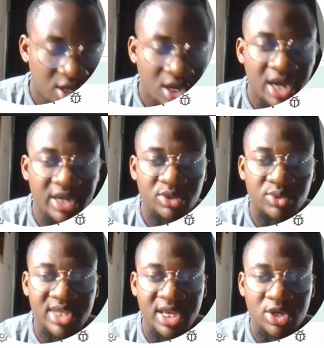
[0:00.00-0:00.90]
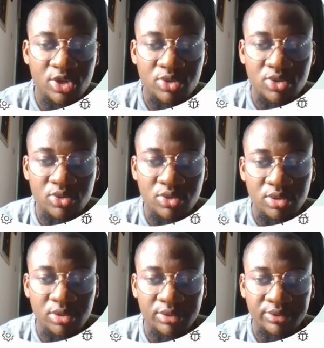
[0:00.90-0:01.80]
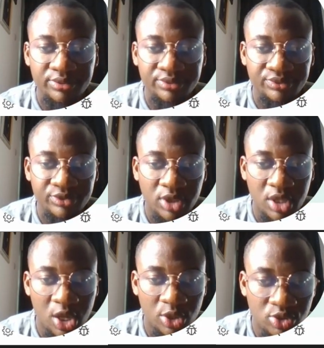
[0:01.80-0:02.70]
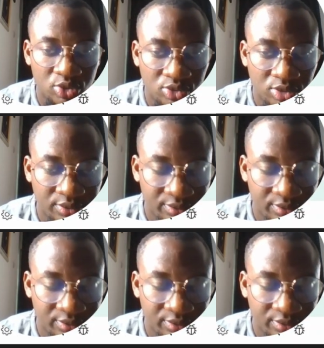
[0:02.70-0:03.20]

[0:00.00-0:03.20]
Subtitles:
and it will take you to all tools.